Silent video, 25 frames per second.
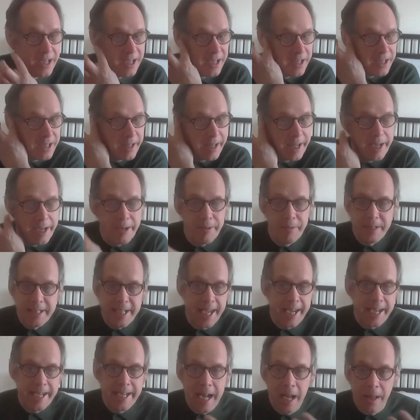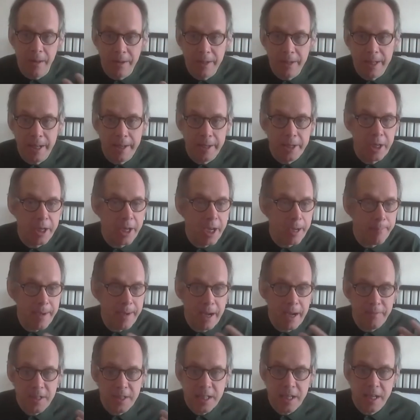They were taken out, they could come
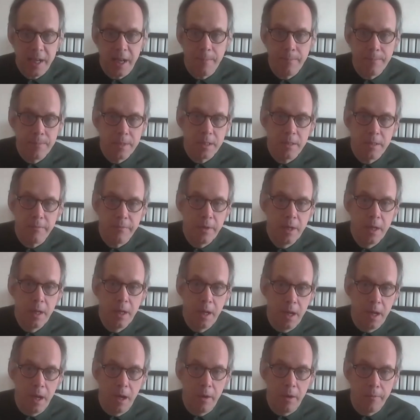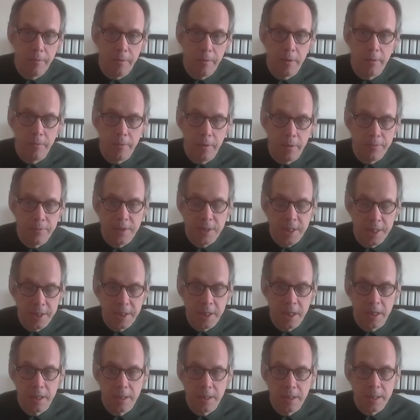out of the slums of
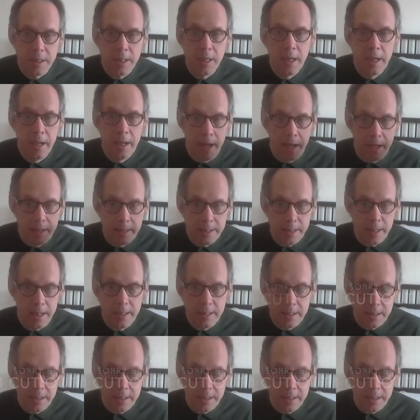Sunderland and